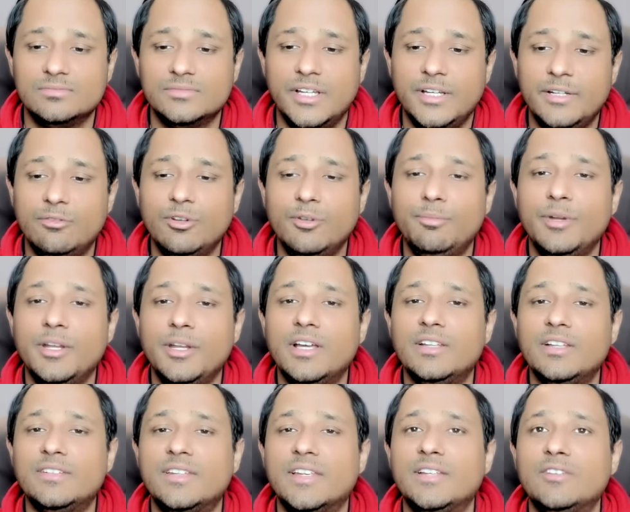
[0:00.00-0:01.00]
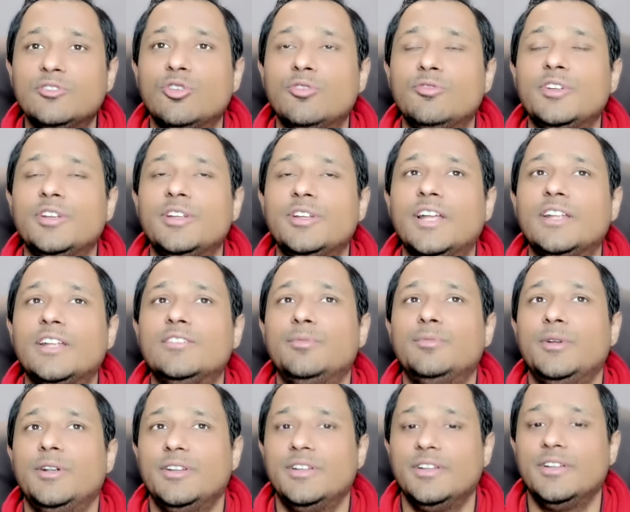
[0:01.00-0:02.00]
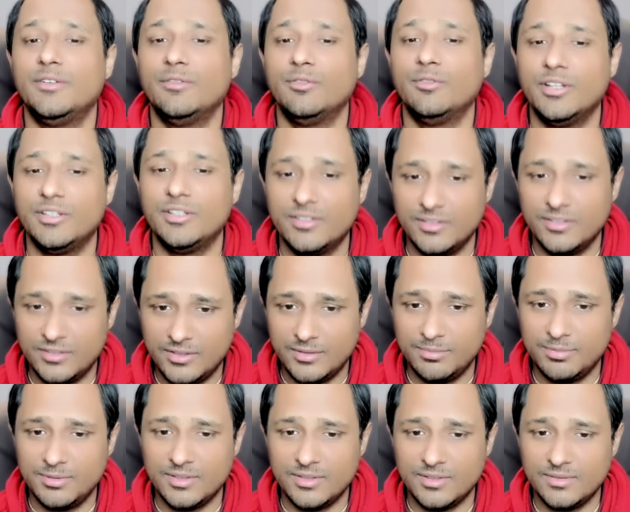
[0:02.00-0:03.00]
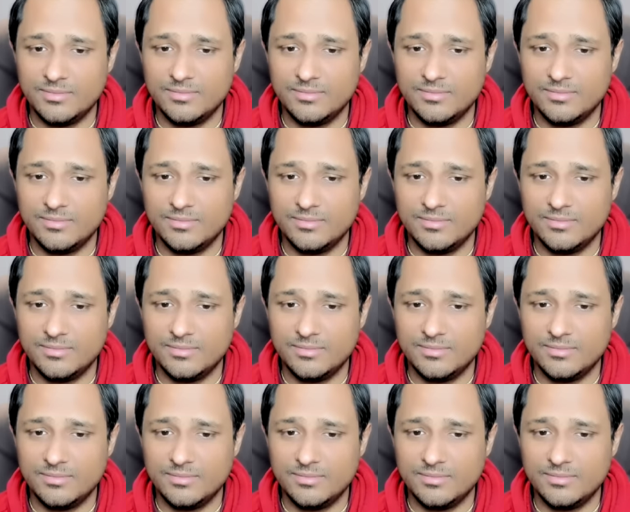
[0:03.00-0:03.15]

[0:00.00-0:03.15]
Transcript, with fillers: it will bring a sense of detachment in relationships.